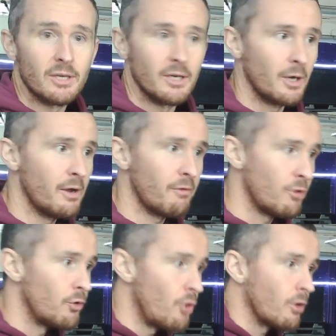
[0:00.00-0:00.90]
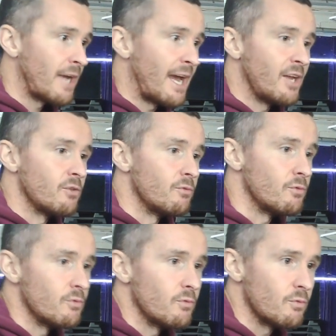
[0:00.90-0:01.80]
You know, if you're not getting
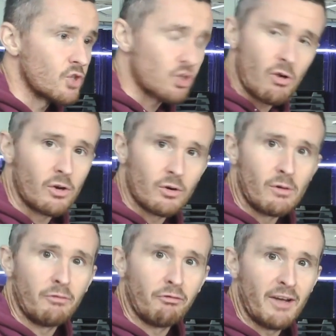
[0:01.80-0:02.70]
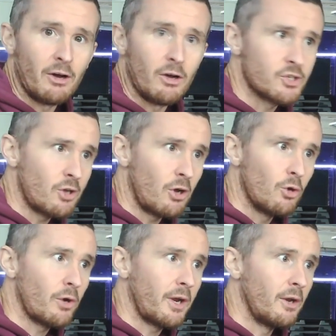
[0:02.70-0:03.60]
stronger or fitter, start
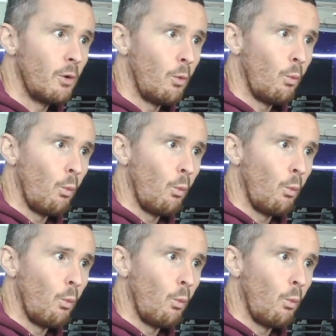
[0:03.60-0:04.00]
looking at